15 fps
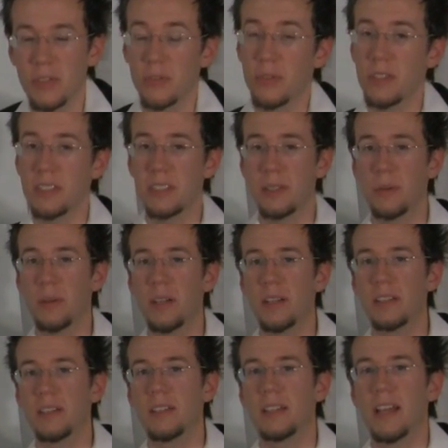so the first thing we're
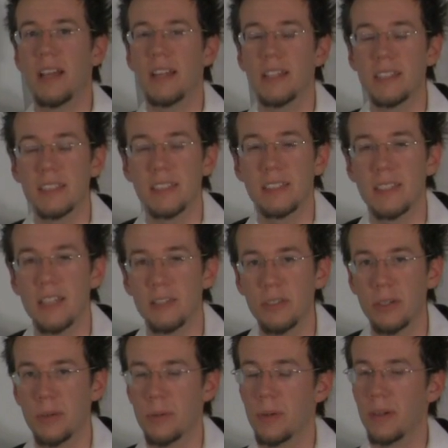going to look at is the
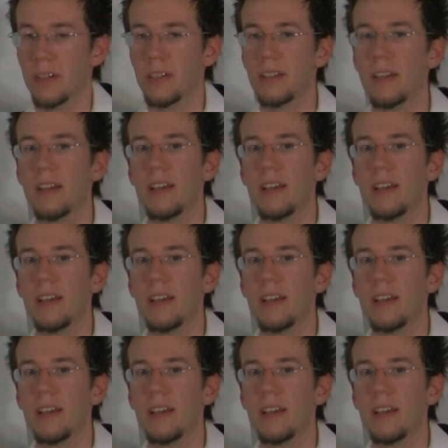tetrachord.